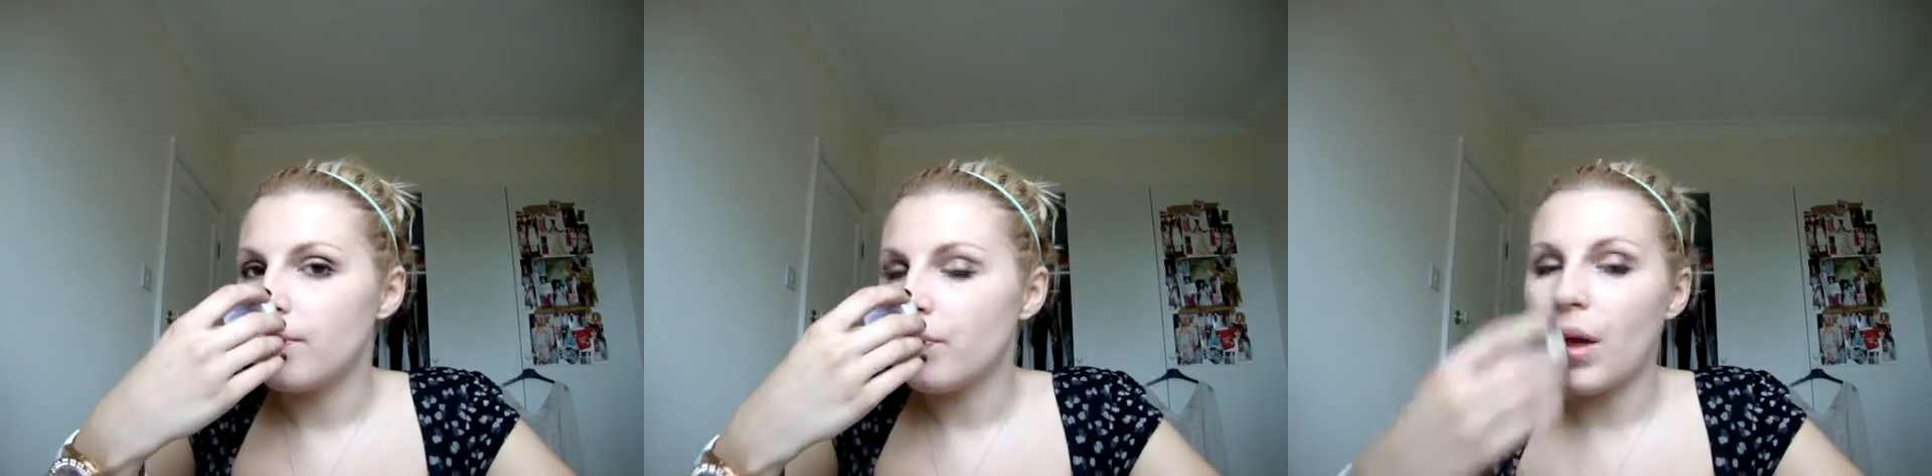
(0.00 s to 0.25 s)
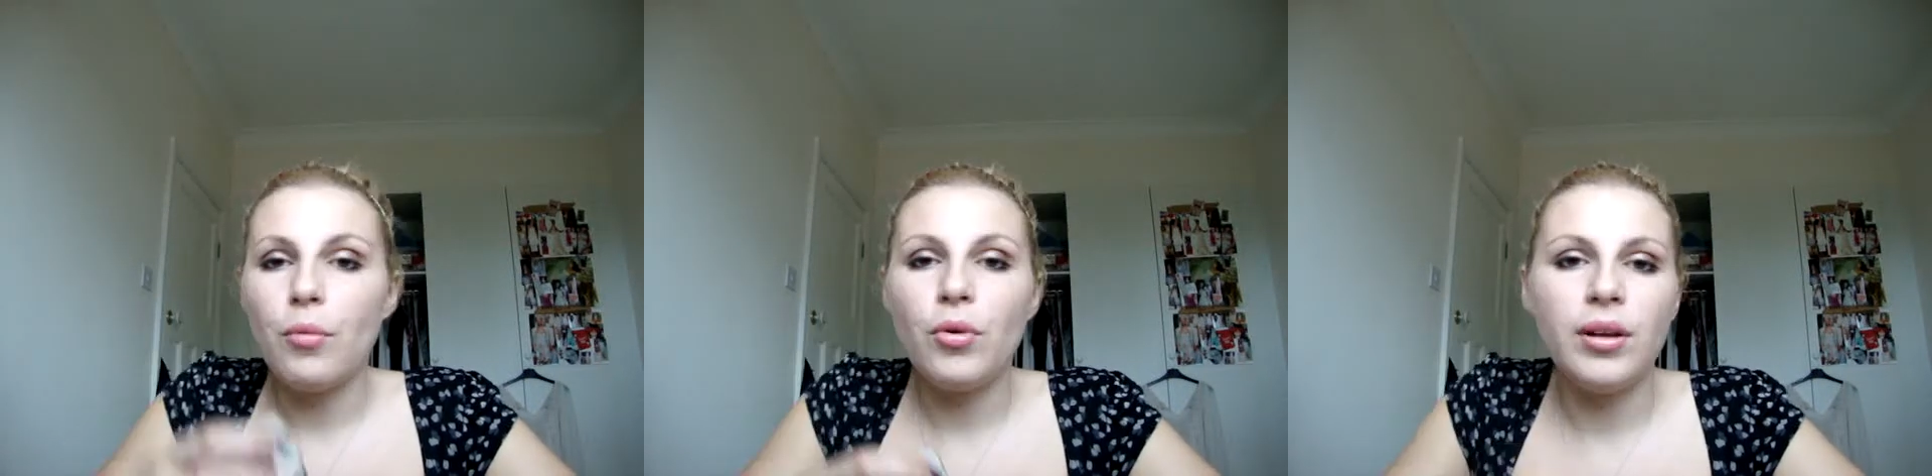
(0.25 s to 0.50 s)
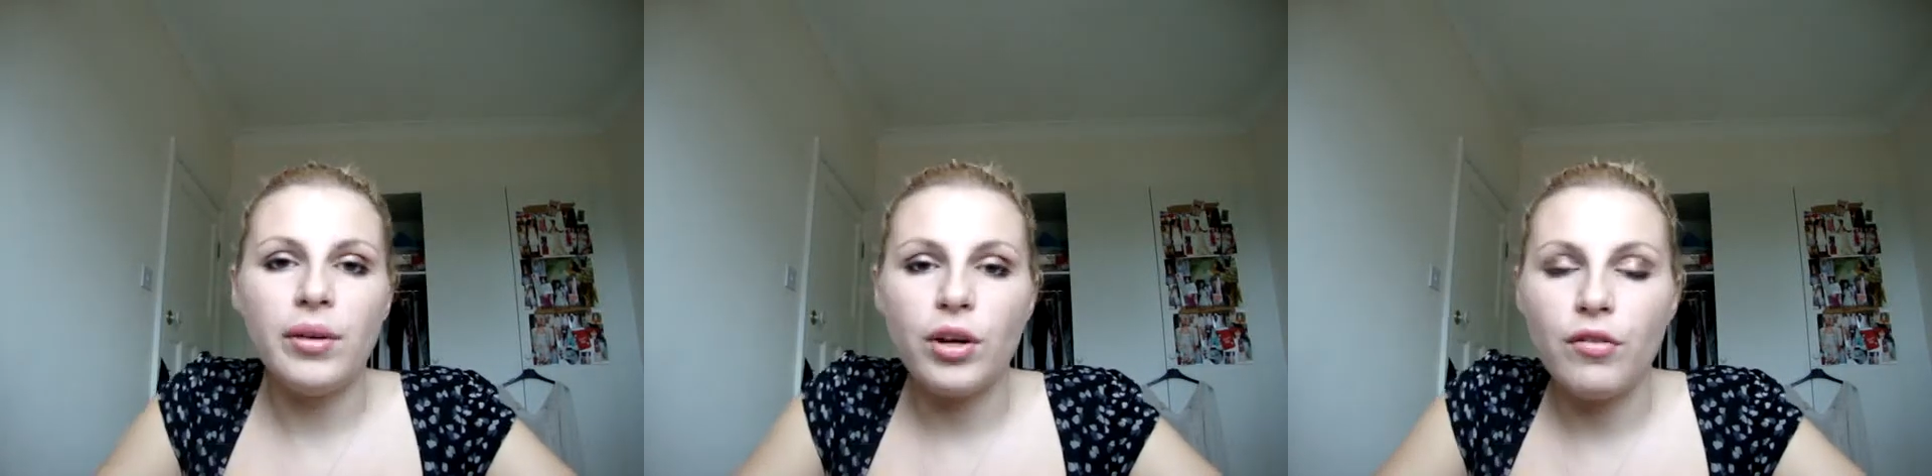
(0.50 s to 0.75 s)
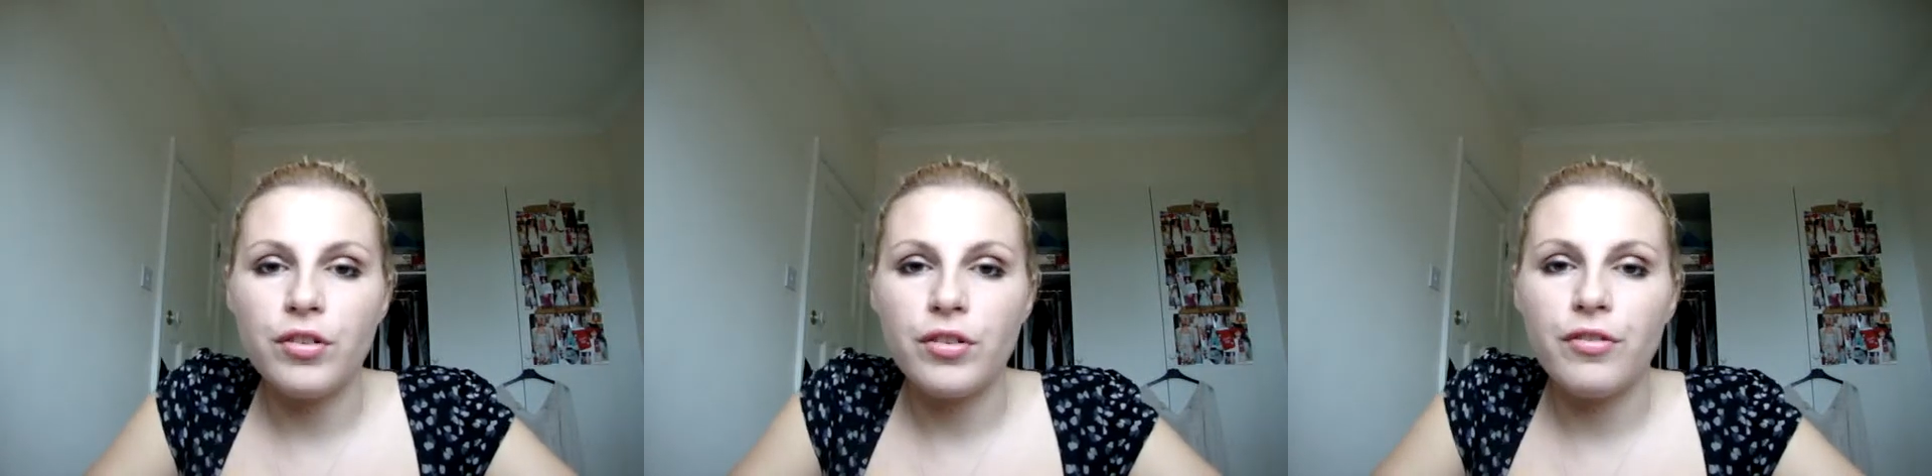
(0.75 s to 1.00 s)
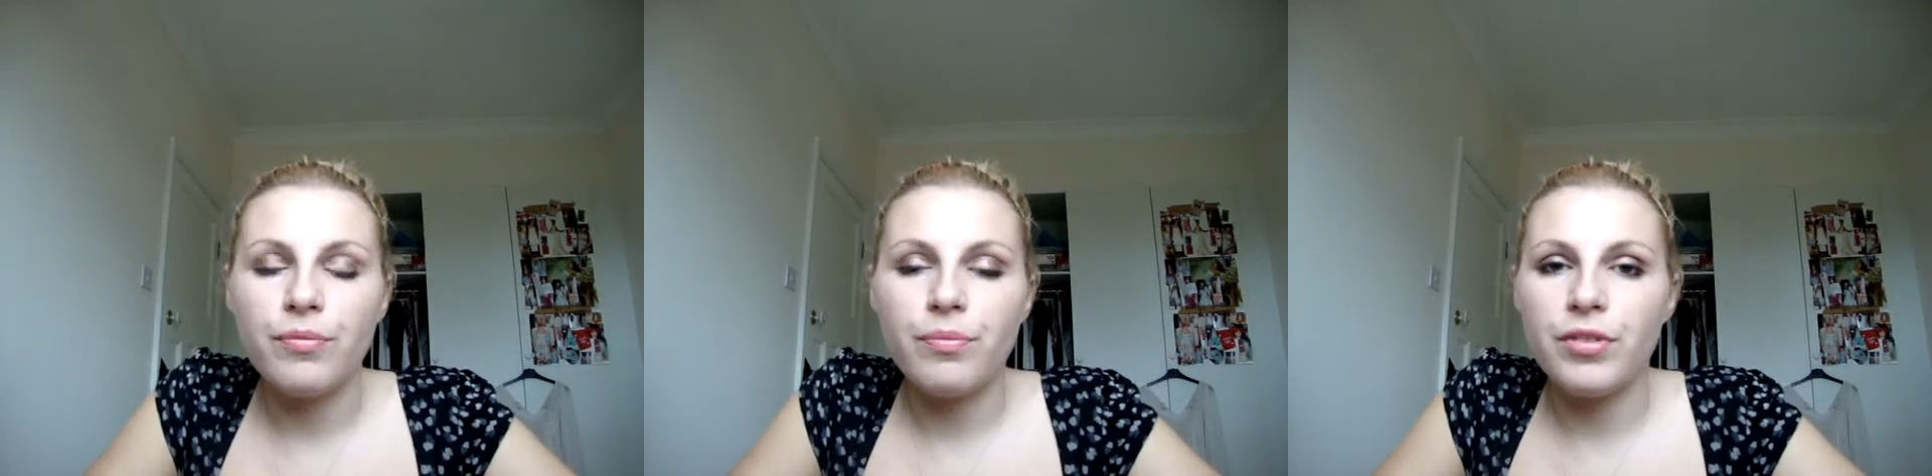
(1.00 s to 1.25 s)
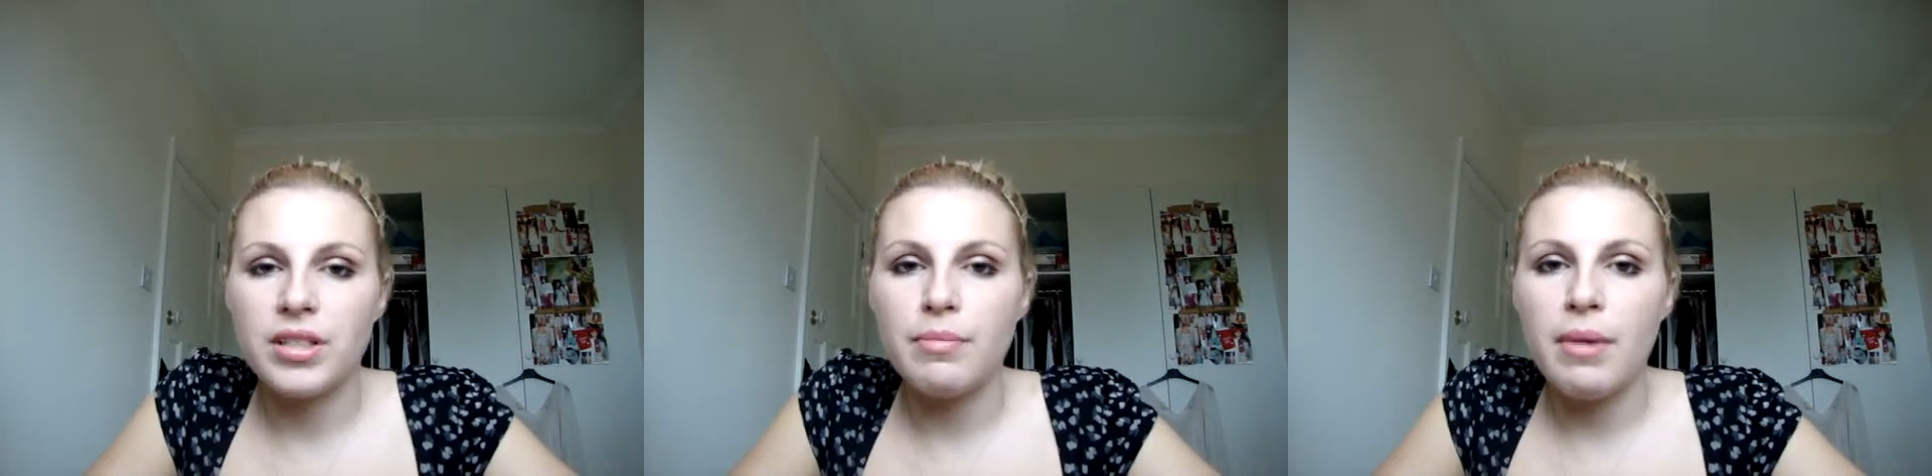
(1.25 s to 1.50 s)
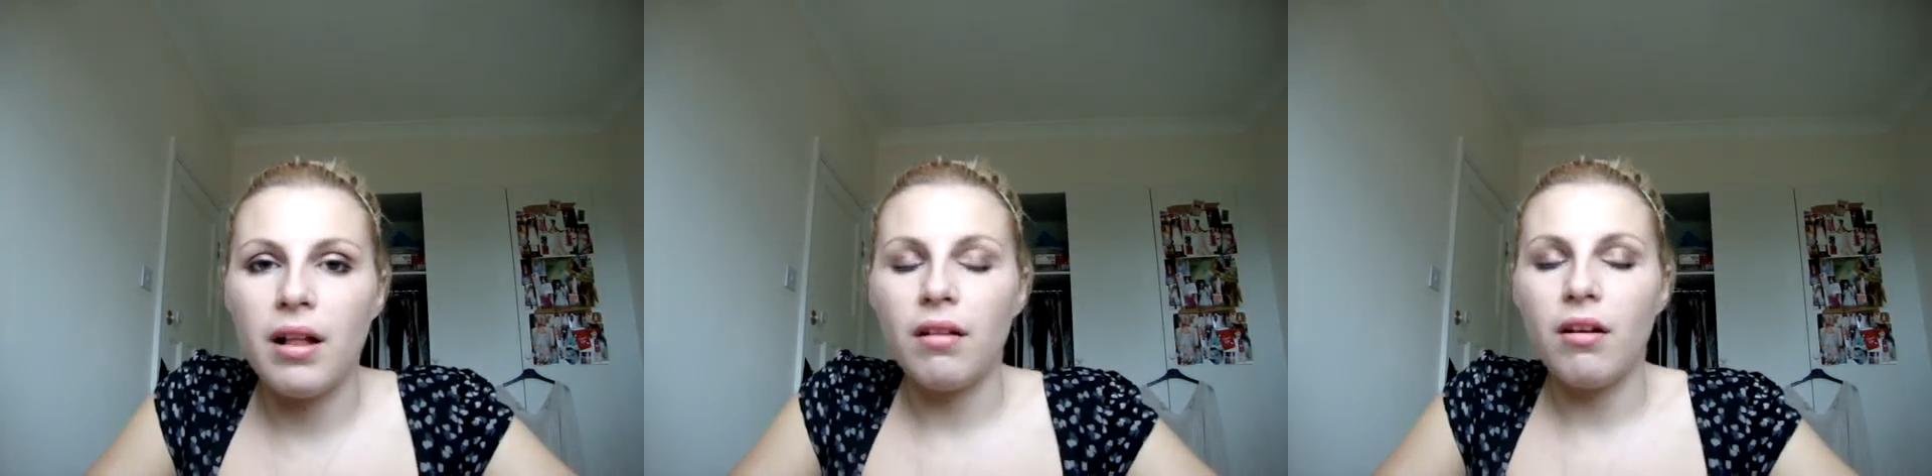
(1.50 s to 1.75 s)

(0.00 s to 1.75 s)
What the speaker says: I'm really only going for smell.